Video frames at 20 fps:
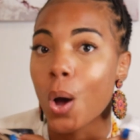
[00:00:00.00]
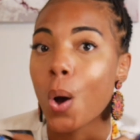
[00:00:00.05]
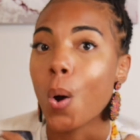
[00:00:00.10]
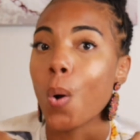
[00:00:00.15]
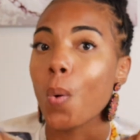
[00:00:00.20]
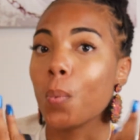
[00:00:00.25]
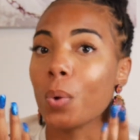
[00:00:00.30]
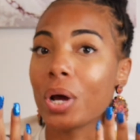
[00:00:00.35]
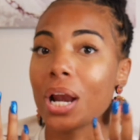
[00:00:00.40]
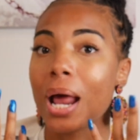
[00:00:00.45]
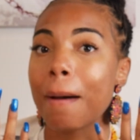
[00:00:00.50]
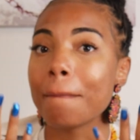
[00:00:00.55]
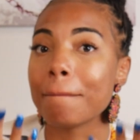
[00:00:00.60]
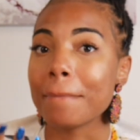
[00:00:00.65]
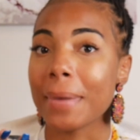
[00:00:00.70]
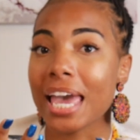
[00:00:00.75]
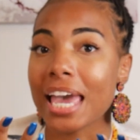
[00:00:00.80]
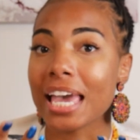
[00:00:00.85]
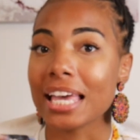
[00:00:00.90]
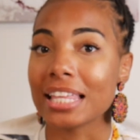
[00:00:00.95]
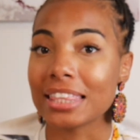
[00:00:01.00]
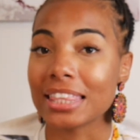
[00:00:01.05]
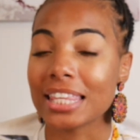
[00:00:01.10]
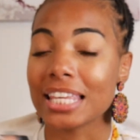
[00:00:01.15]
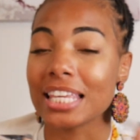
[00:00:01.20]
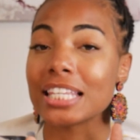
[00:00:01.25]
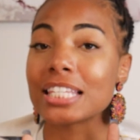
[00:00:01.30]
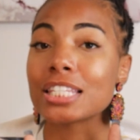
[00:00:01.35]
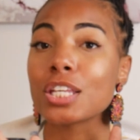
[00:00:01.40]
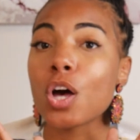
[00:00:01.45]
when I made
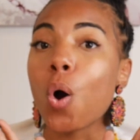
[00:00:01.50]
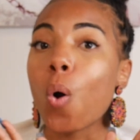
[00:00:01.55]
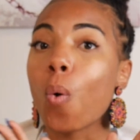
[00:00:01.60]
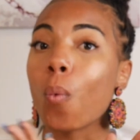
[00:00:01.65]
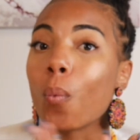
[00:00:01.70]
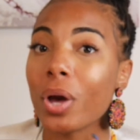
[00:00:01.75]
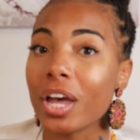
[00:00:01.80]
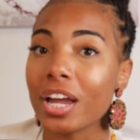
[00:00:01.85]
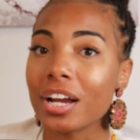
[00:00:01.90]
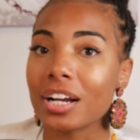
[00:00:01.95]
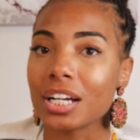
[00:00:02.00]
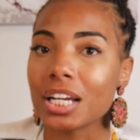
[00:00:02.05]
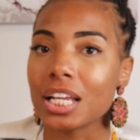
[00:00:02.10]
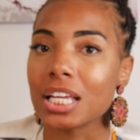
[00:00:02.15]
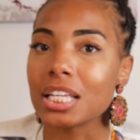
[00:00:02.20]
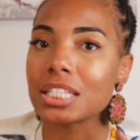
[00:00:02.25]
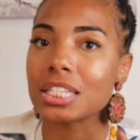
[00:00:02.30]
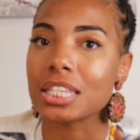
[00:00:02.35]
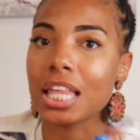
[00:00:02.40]
this awareness